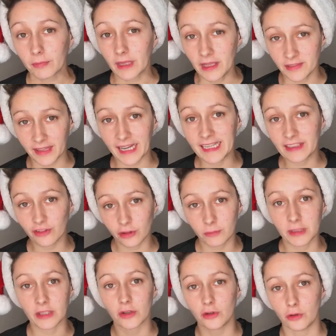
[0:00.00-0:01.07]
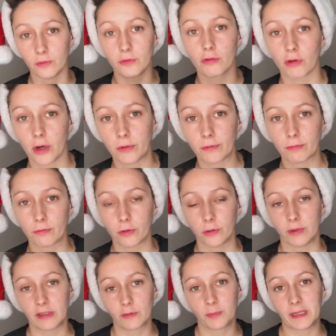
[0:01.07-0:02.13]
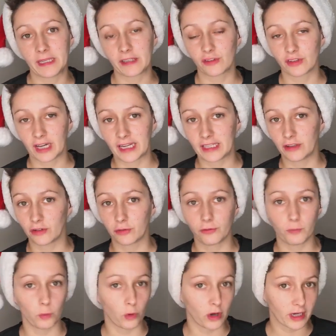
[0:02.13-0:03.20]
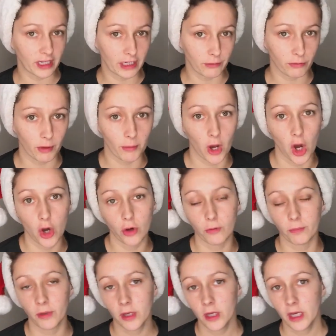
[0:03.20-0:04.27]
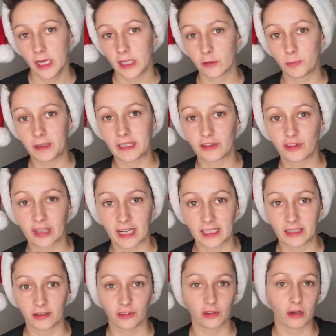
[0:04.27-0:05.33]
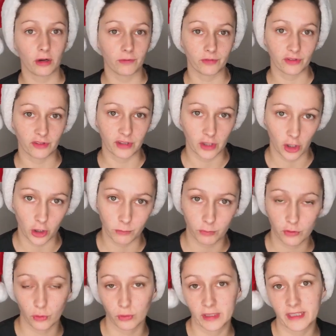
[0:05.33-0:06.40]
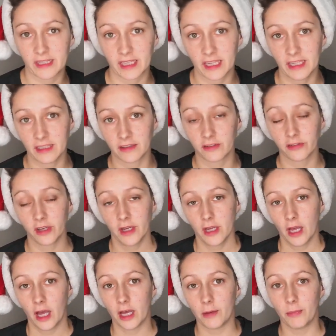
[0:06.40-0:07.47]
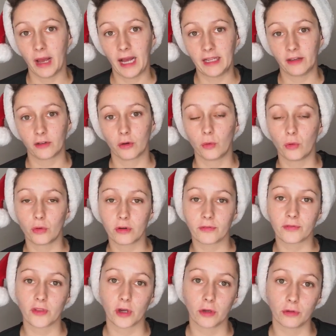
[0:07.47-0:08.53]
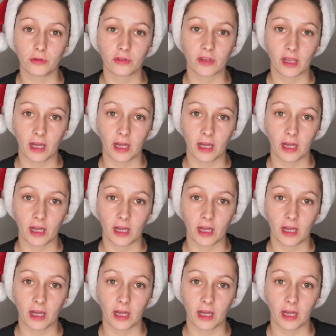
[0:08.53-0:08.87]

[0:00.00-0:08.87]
that is something that you've grown through. It's been a challenge working from home. It's been a challenge, obviously, homeschooling the kids, and all of those